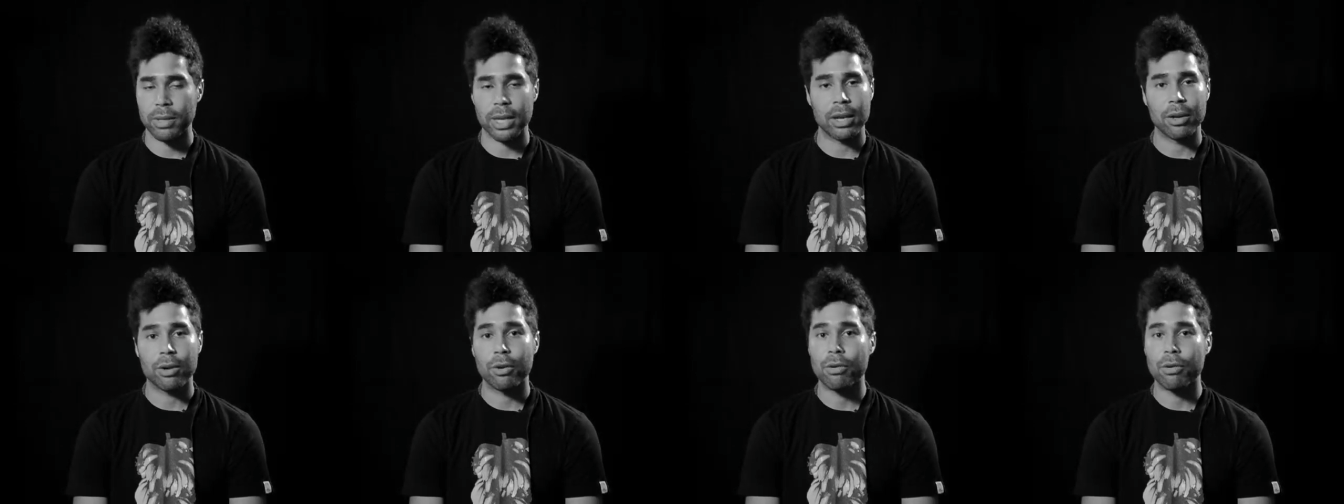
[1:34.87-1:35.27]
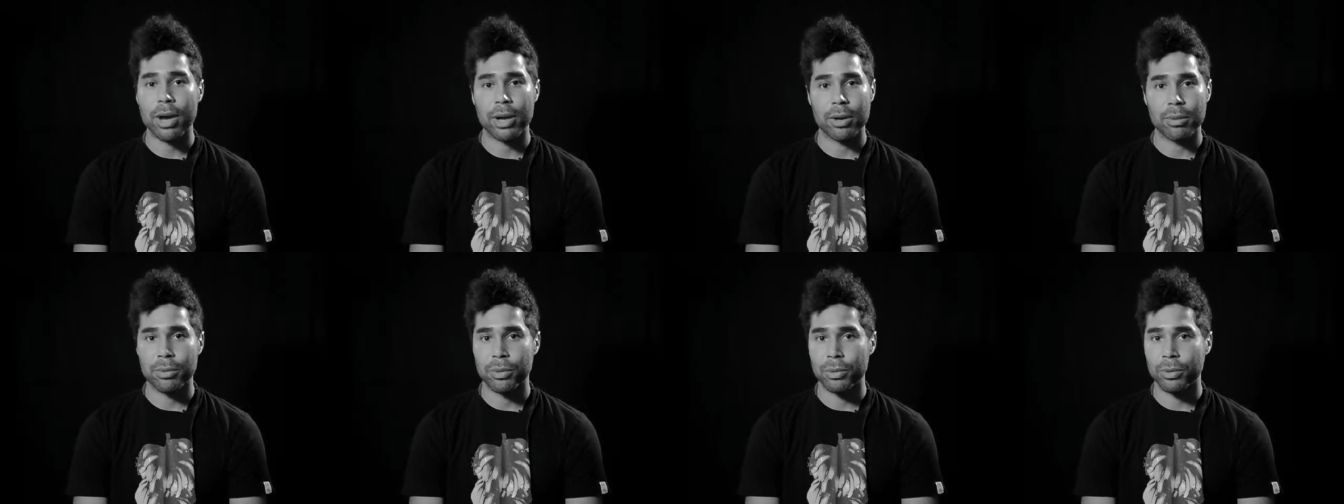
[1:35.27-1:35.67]

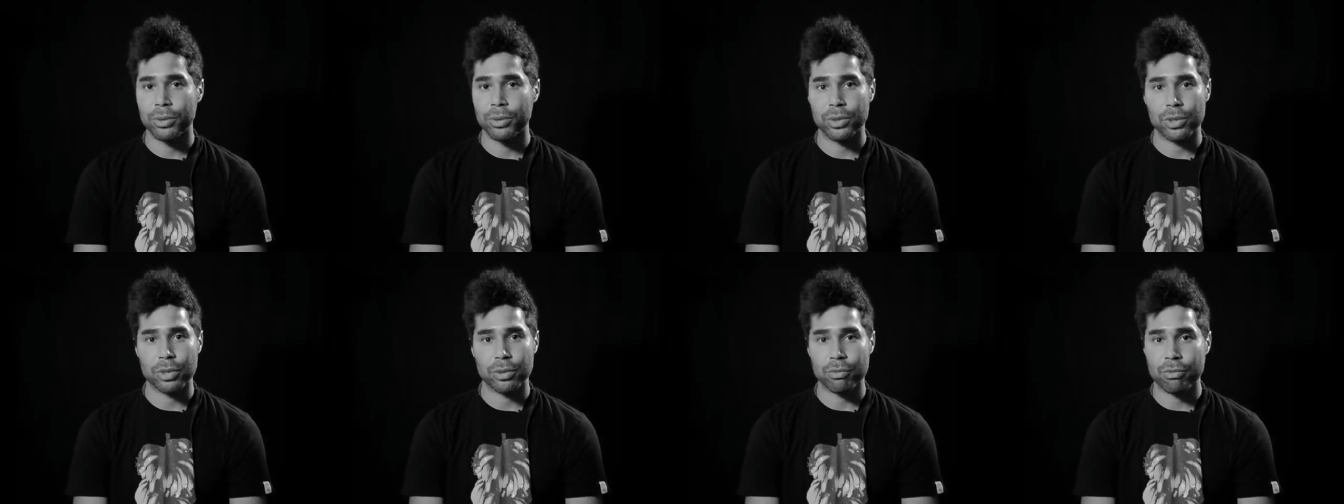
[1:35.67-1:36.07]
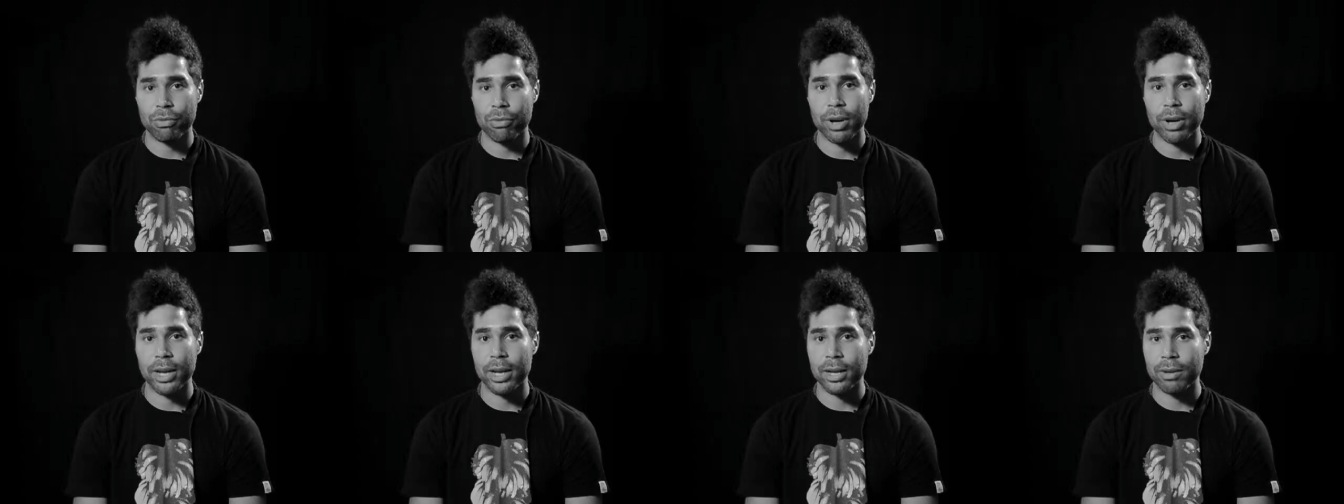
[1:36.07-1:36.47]
incredible and just
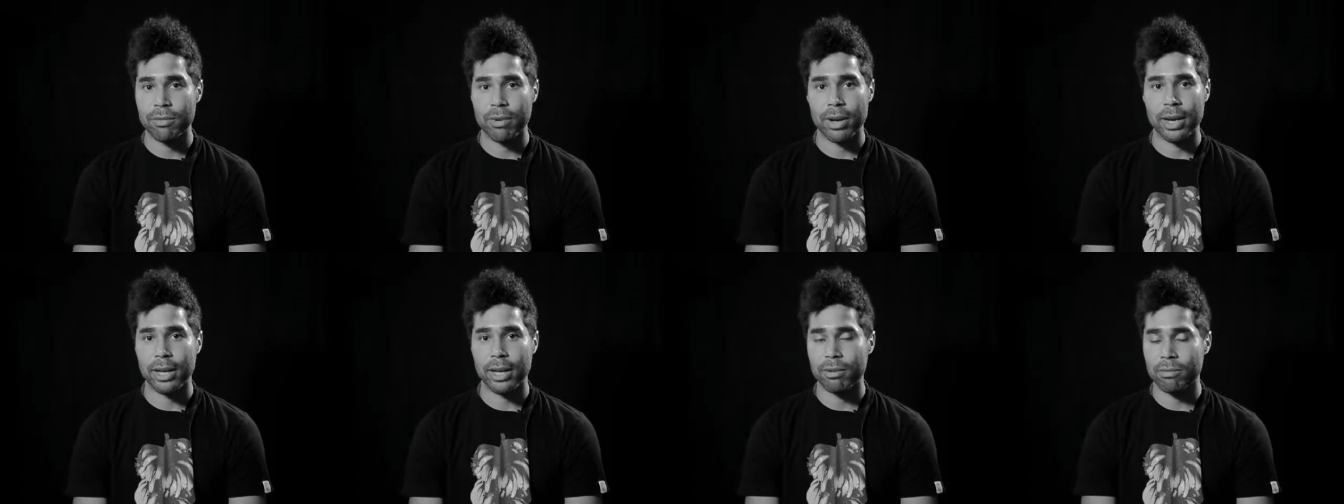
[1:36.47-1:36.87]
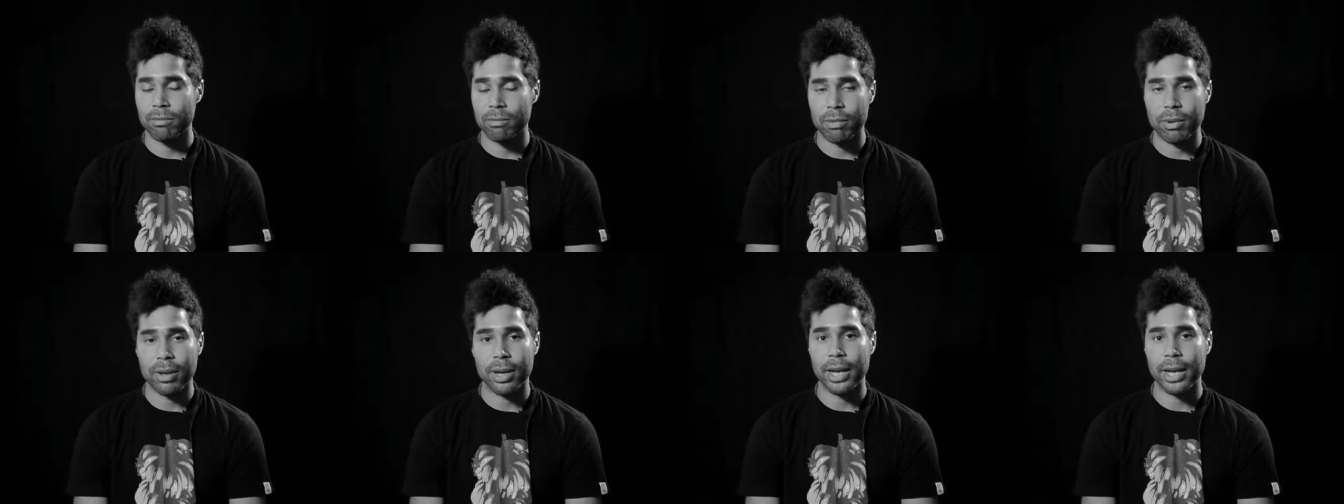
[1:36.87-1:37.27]
really, really,
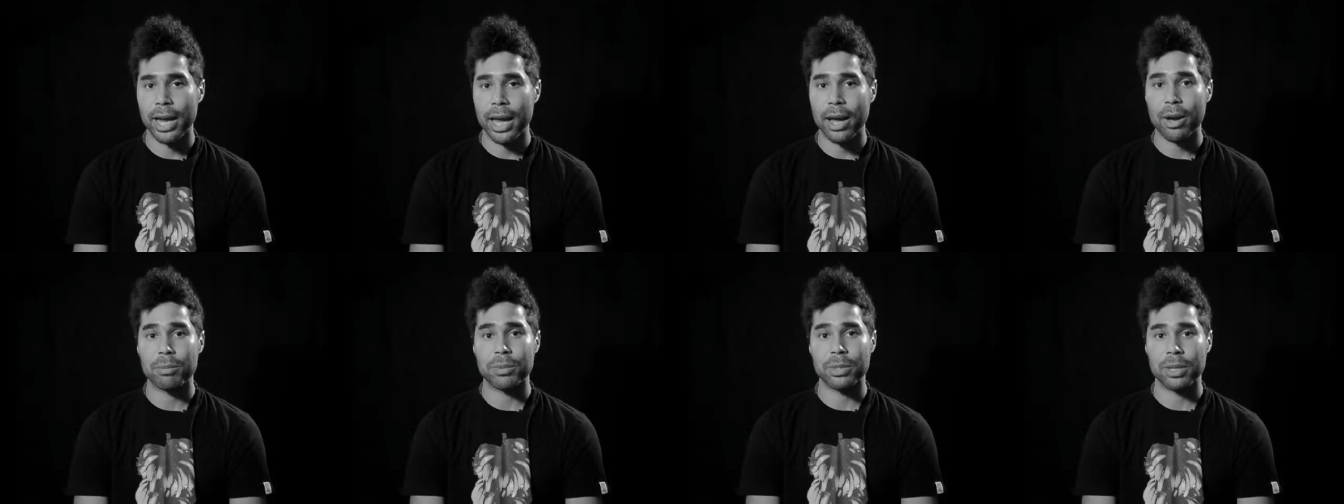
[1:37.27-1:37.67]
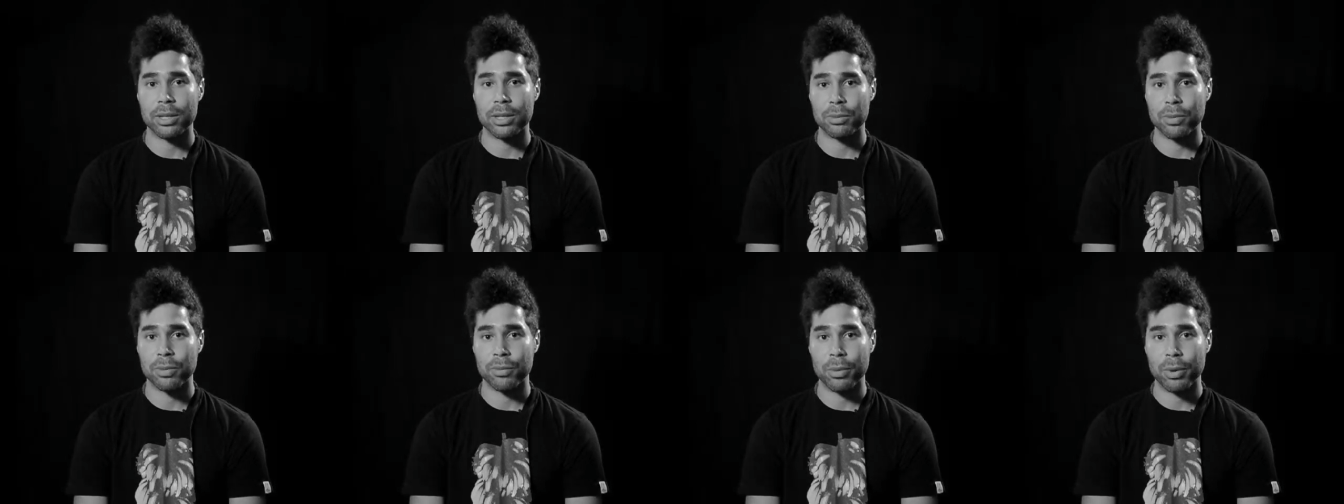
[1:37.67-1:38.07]
really helped
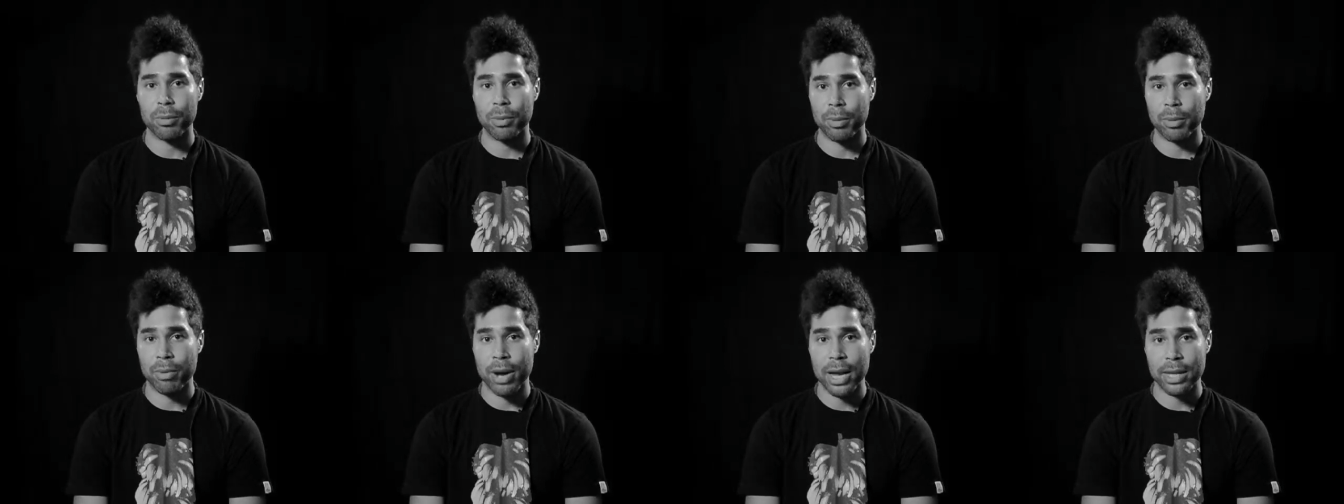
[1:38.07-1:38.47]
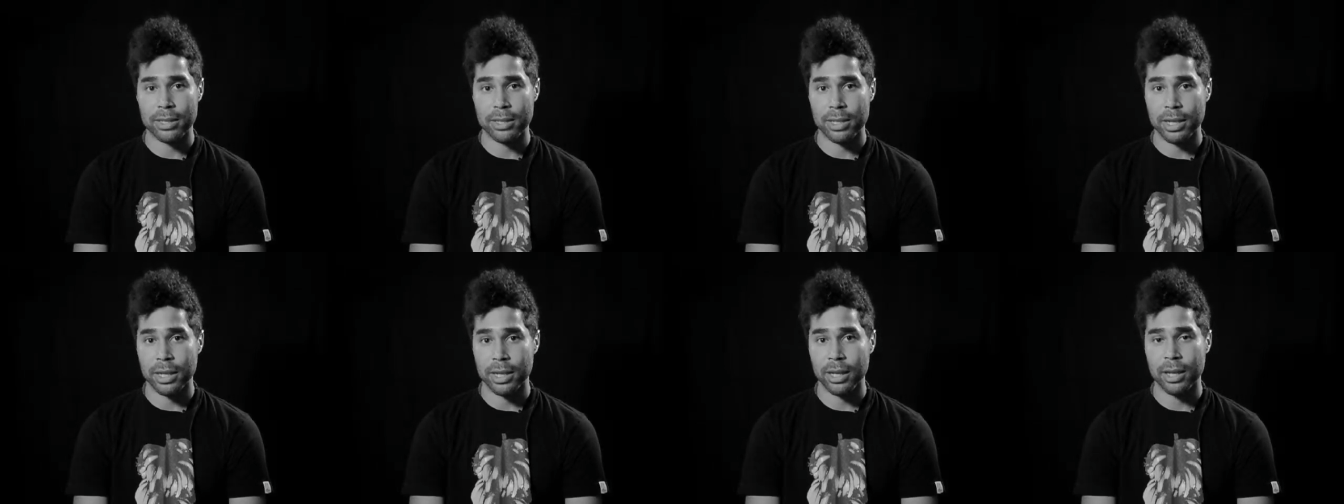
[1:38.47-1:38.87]
us with what we're
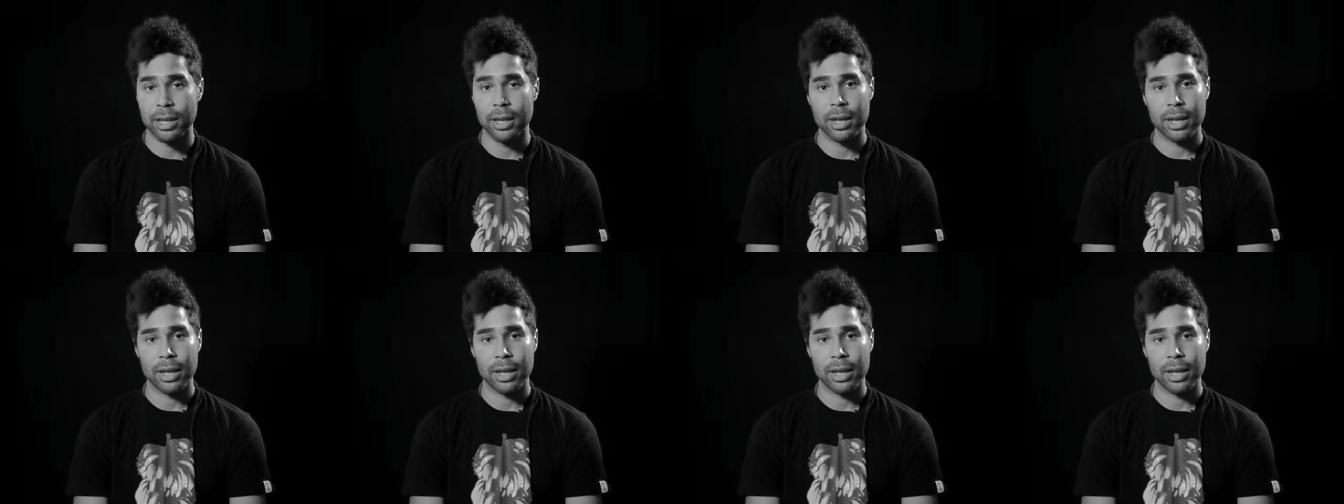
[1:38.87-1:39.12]
practicing.